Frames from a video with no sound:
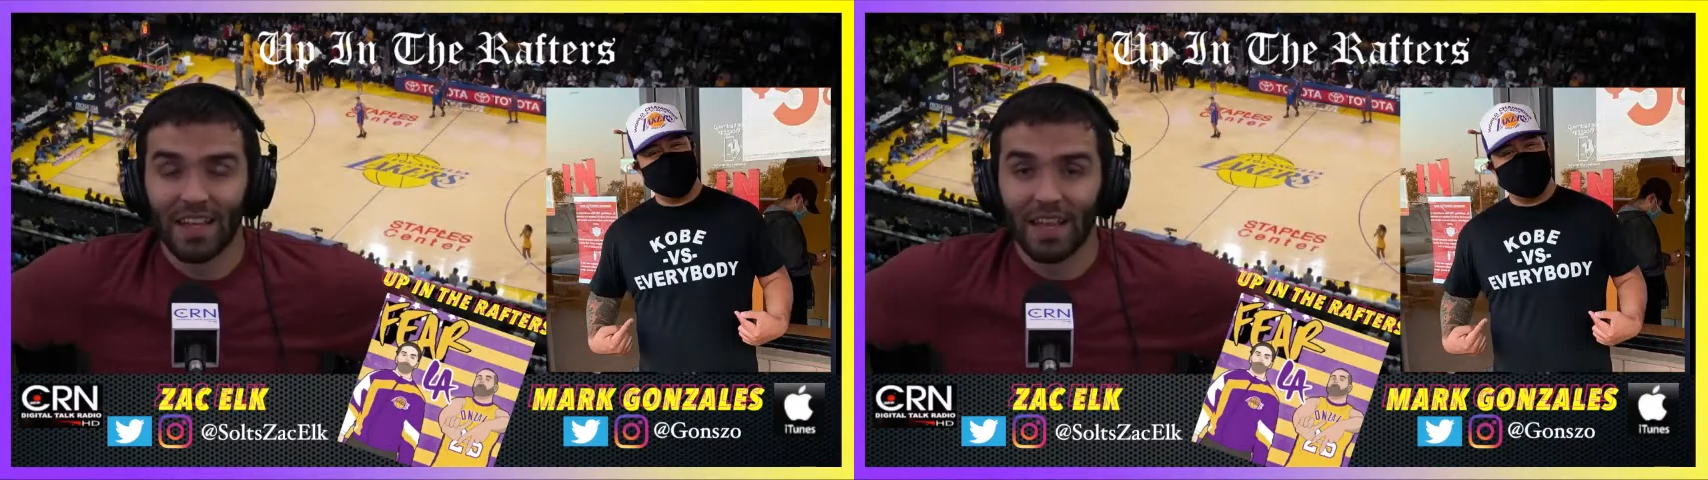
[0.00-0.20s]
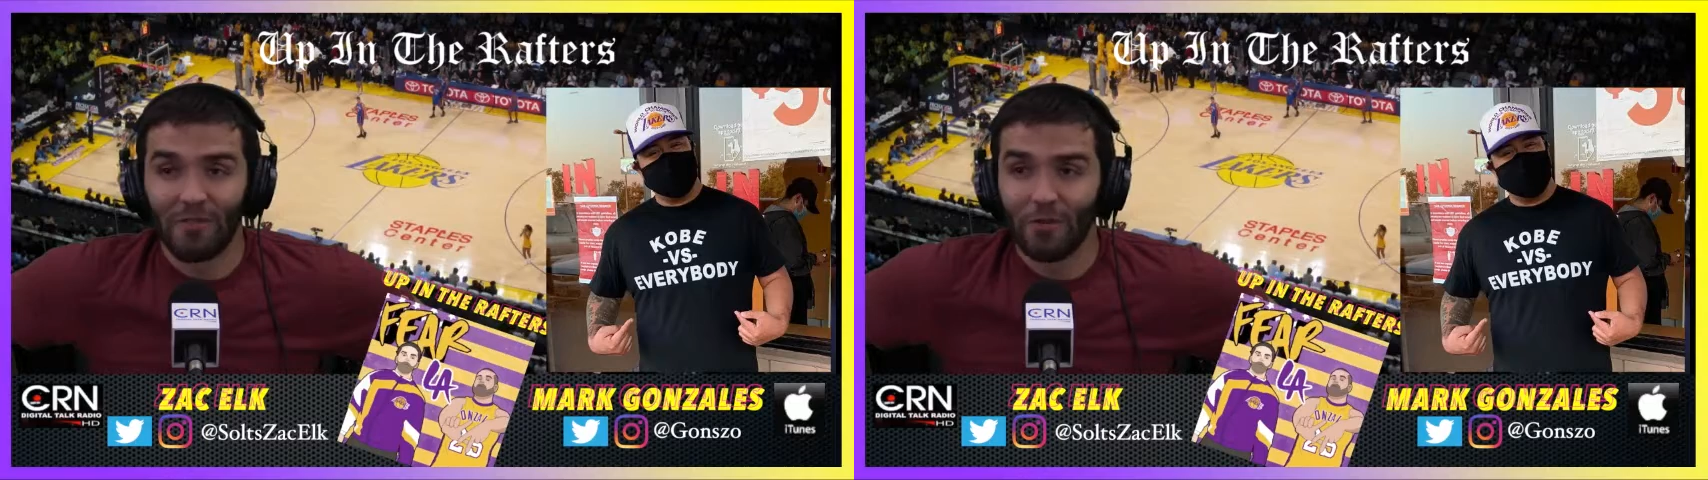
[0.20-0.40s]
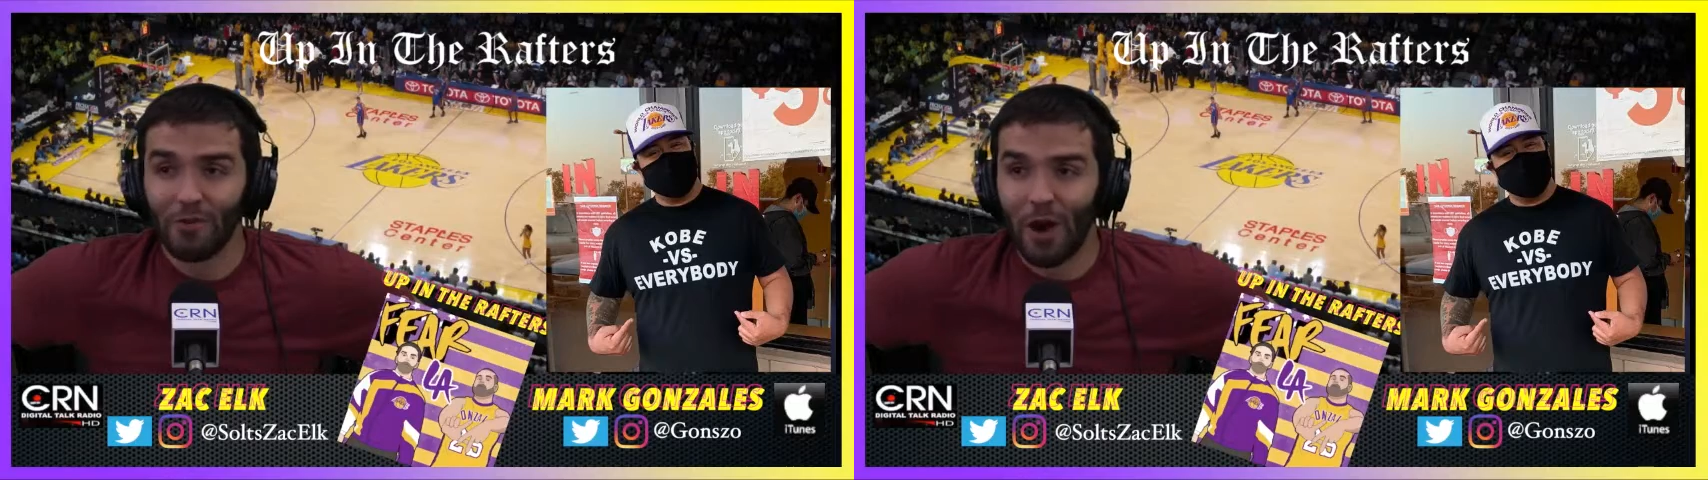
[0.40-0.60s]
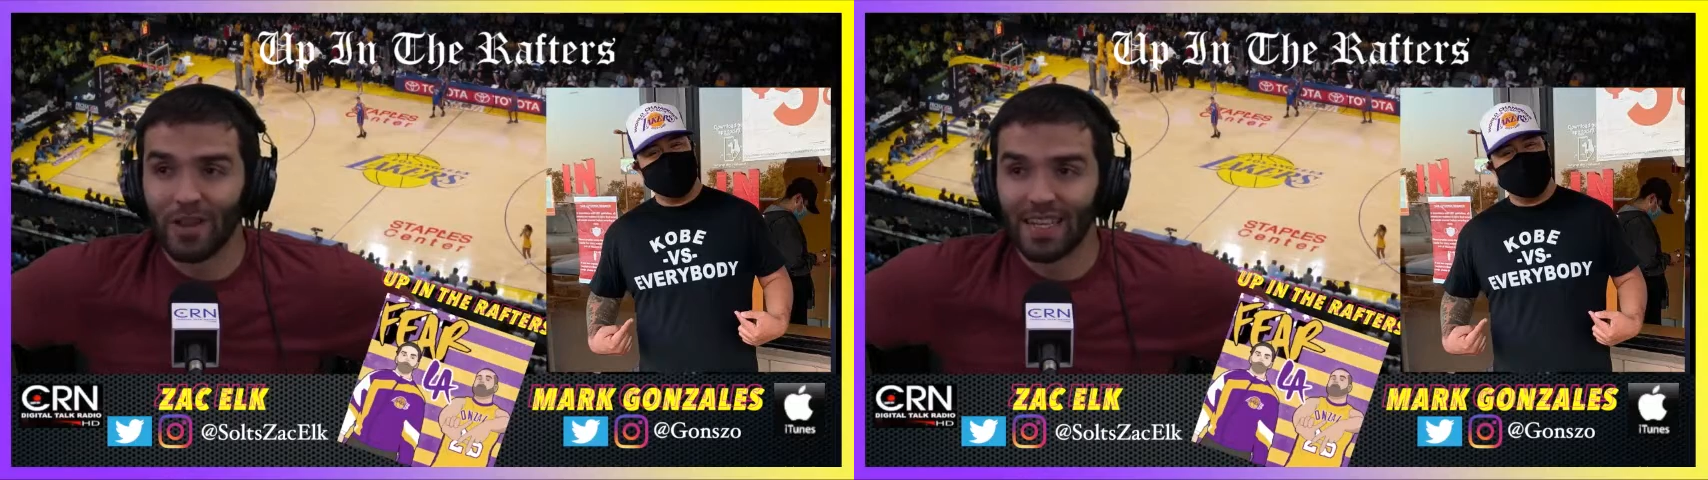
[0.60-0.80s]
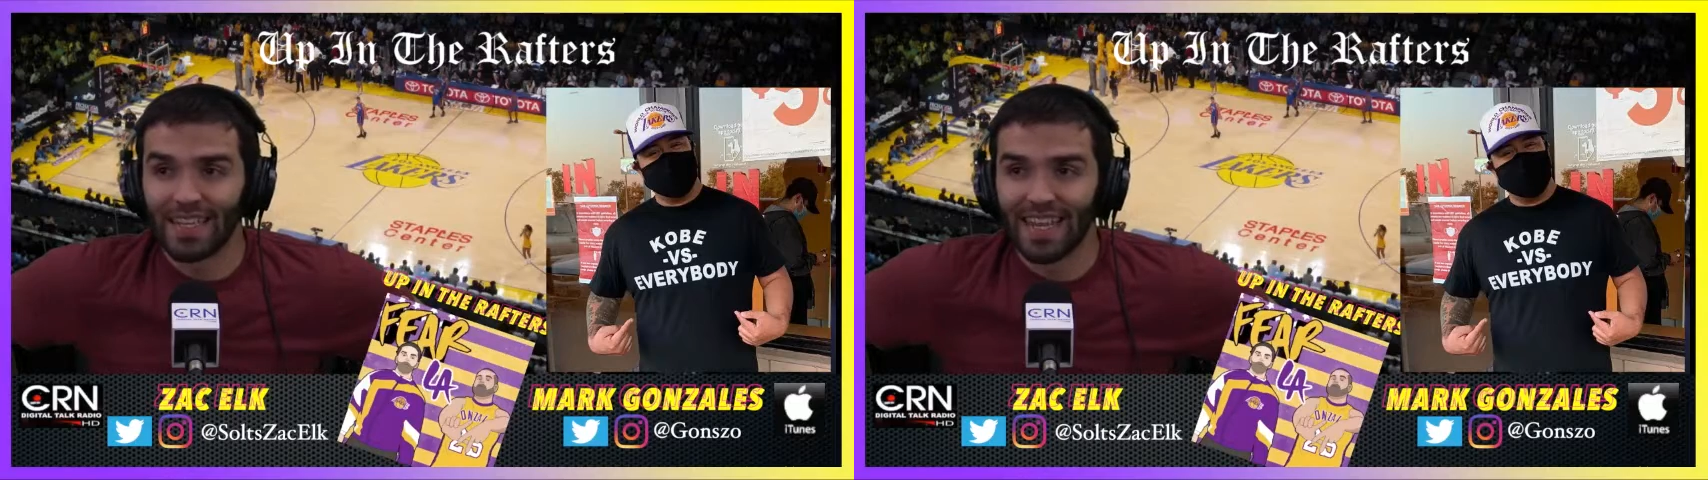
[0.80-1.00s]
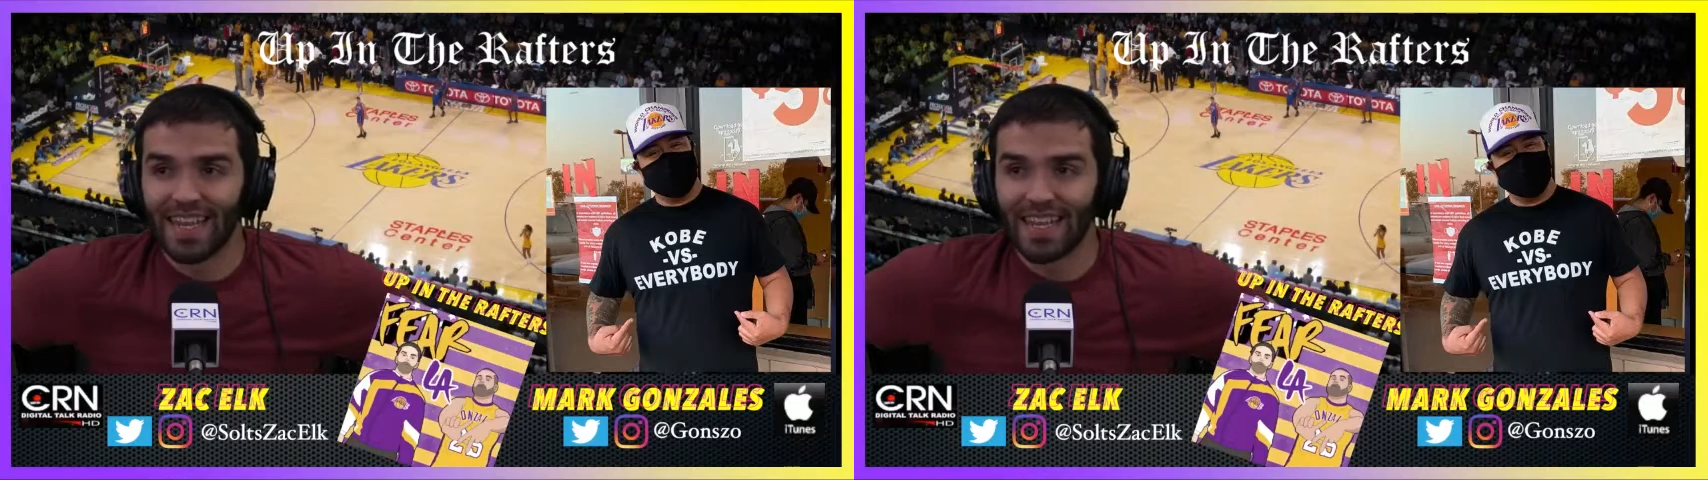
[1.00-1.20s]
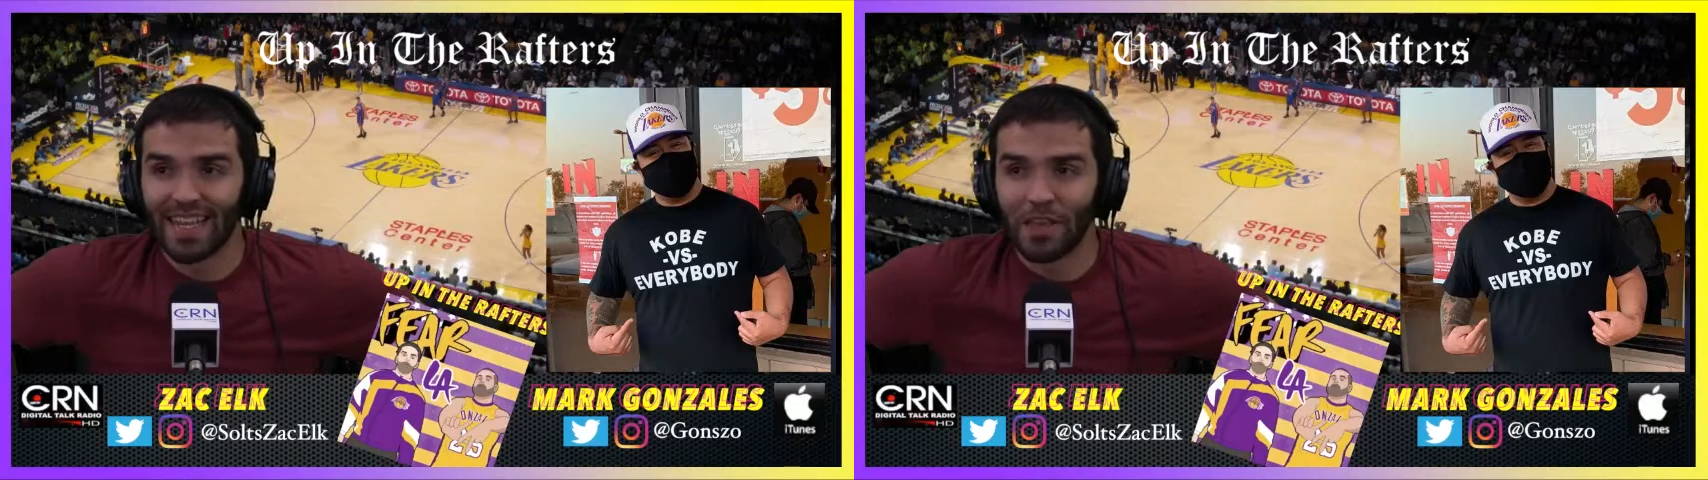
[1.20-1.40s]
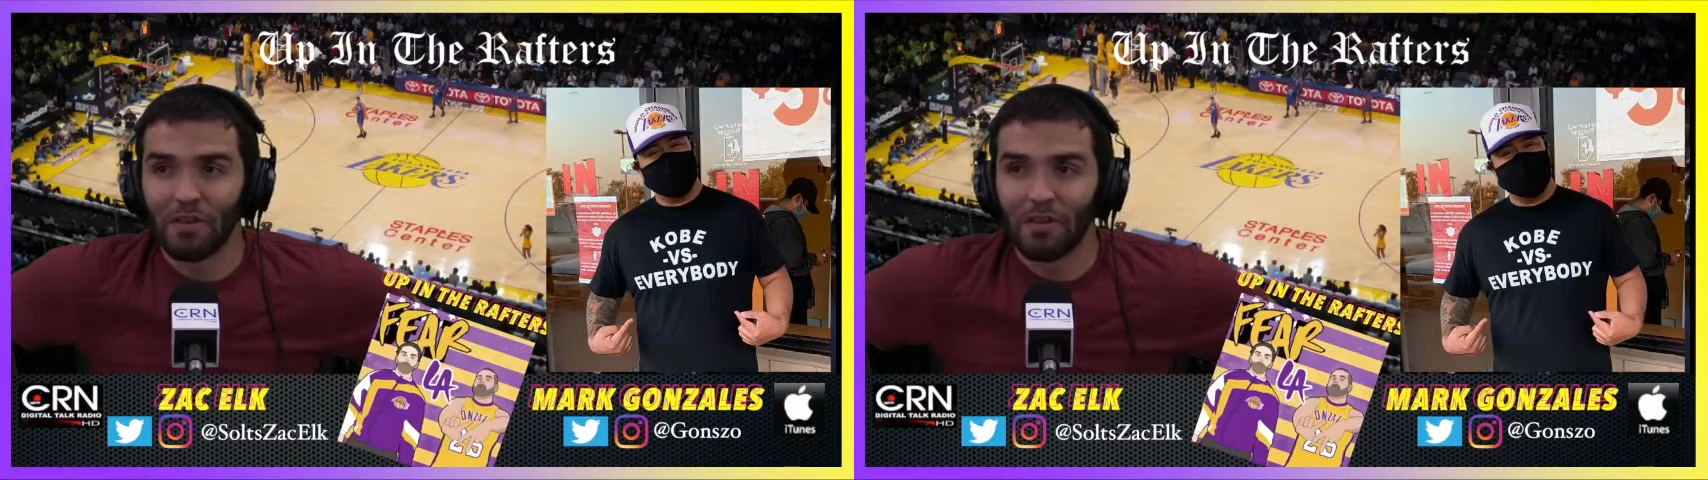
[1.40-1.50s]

if you notice, like,